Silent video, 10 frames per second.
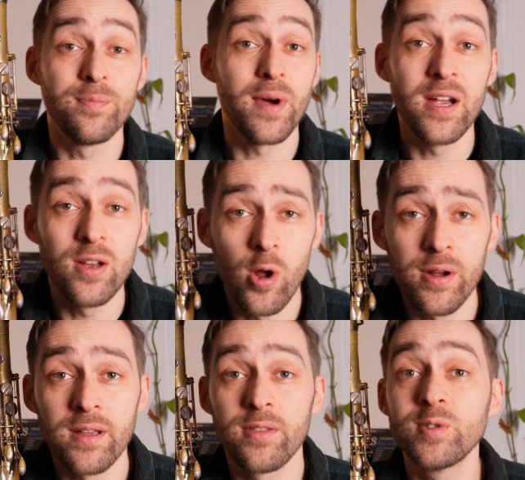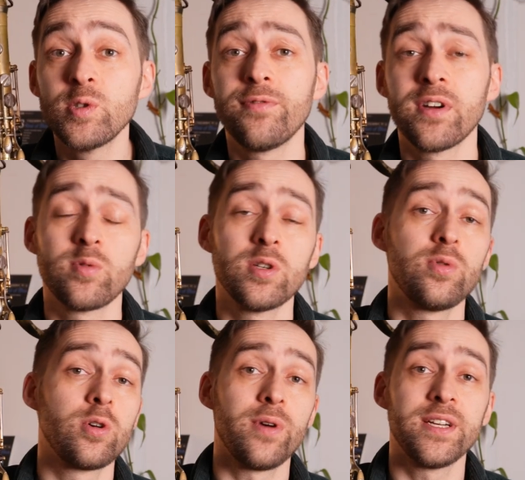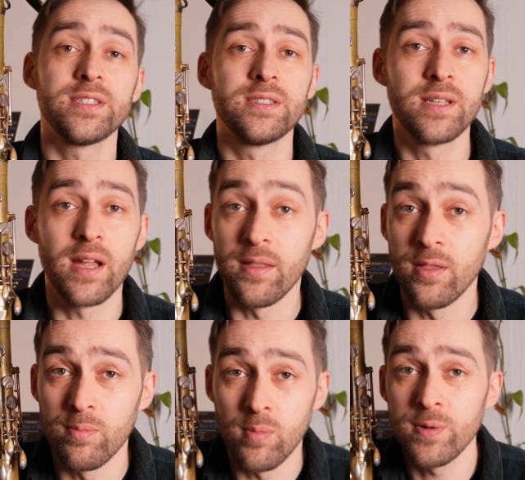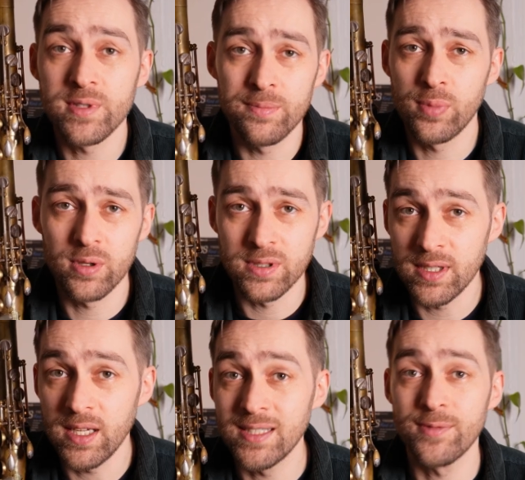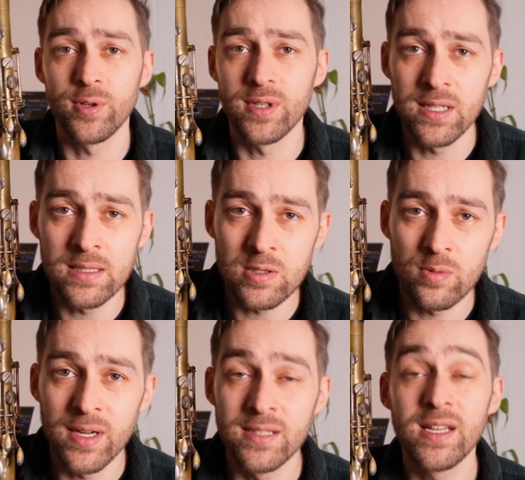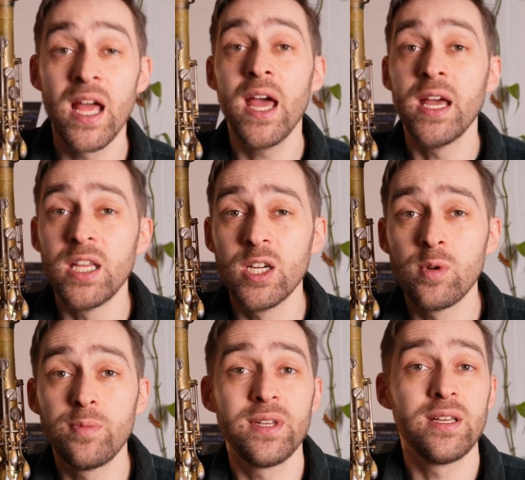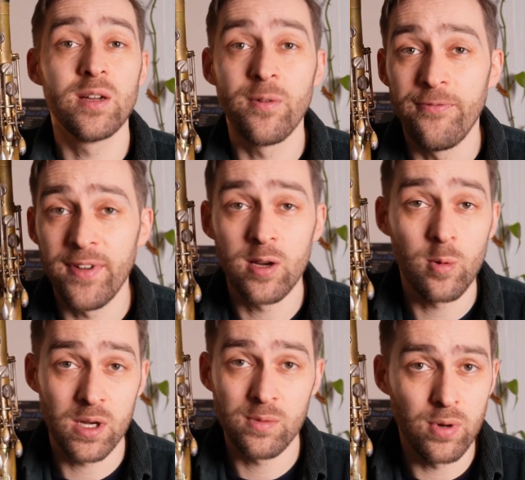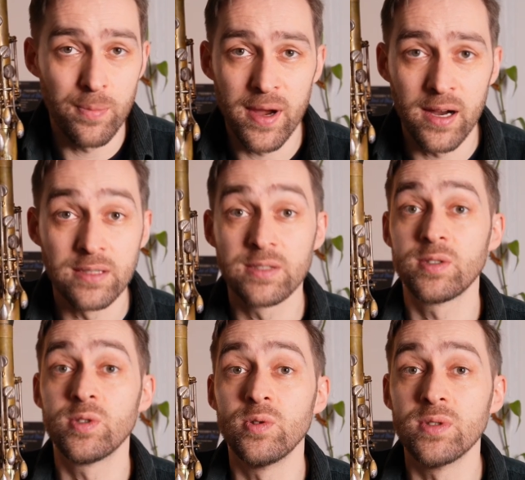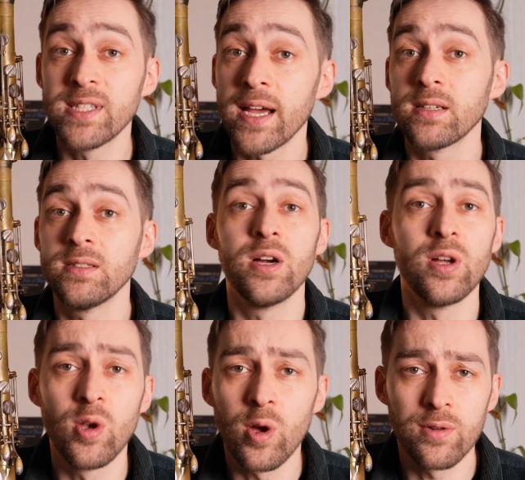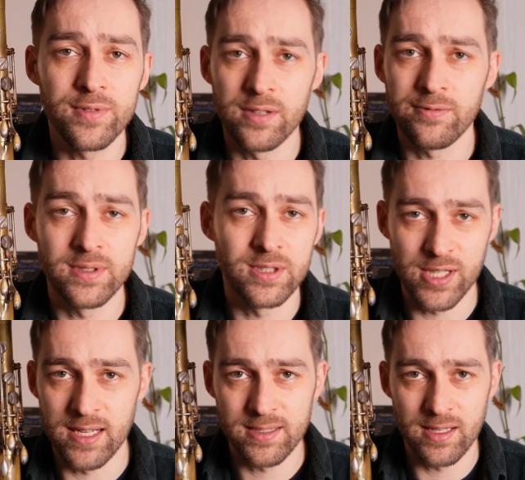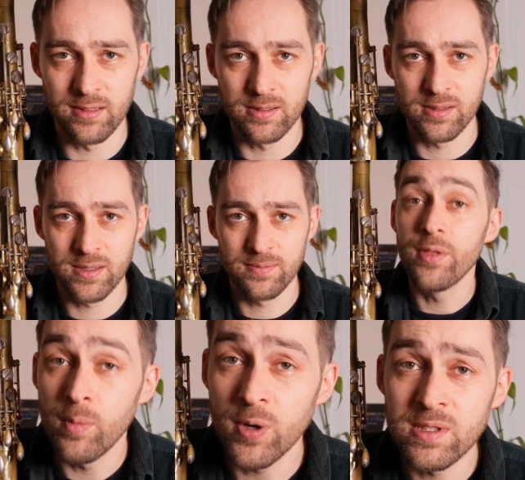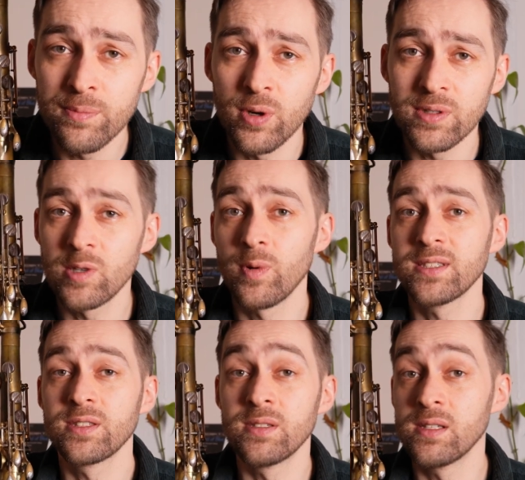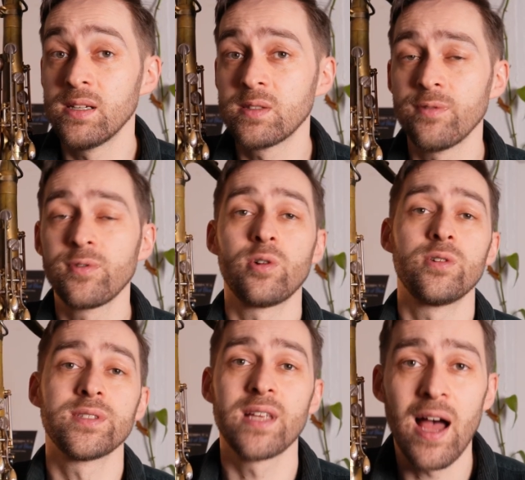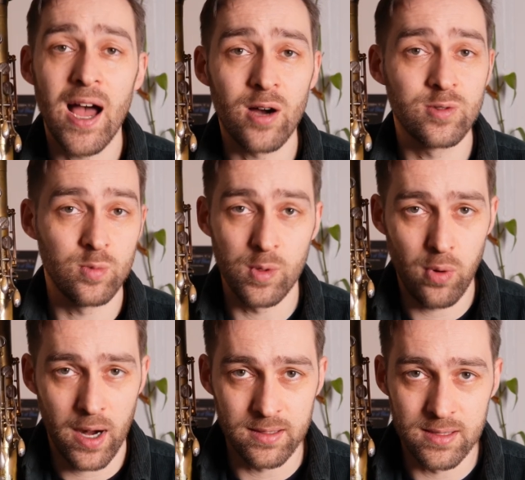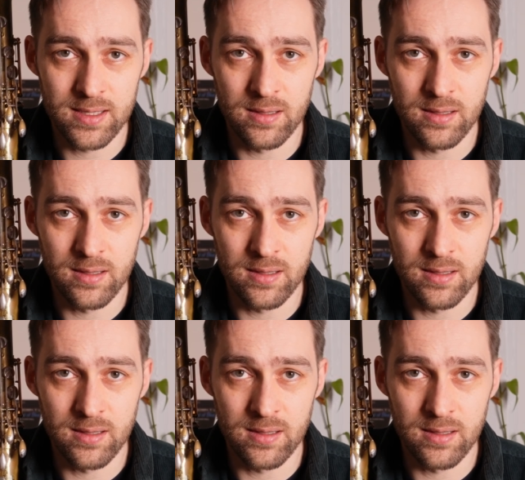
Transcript: by learning the 2-5-1 progression in the most important keys for your instrument, you will be very well prepared to tackle a lot of different jazz standards. The most important question is, of course, how do we practice